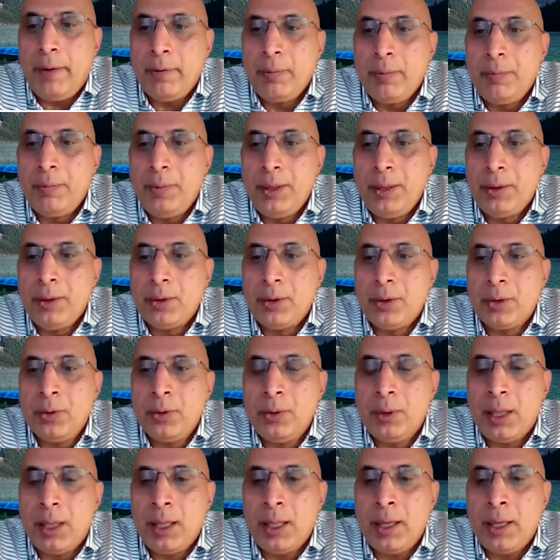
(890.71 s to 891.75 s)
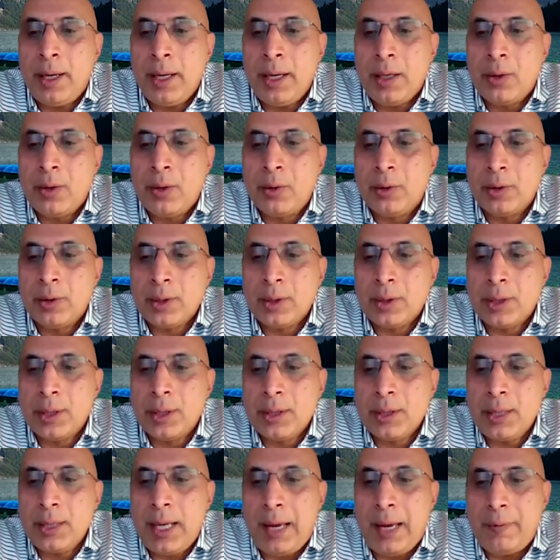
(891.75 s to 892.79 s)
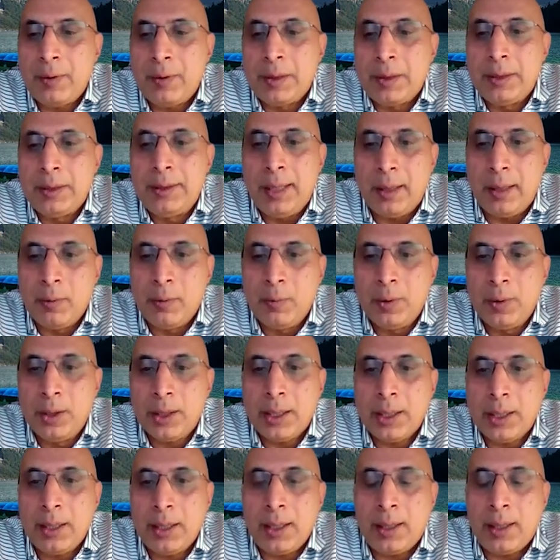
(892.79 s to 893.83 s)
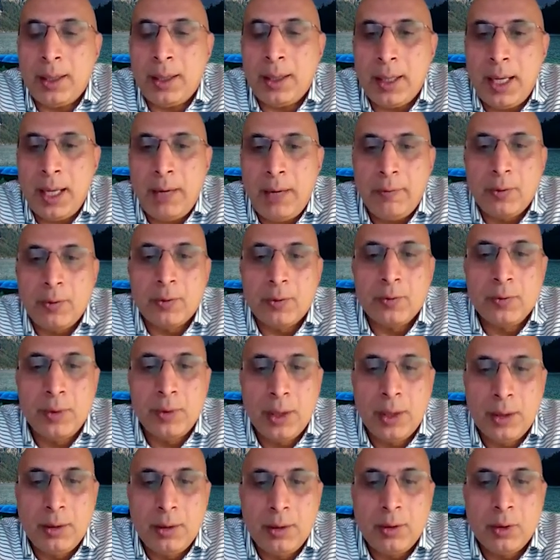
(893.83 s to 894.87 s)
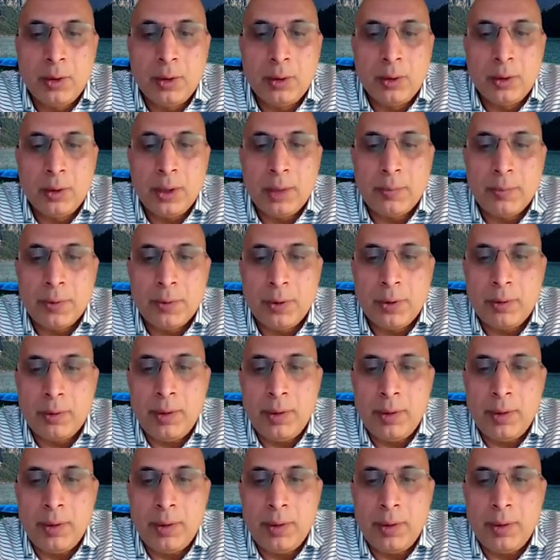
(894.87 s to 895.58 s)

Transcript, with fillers: you haven't been through AI courses, haven't done work in AI, haven't written code and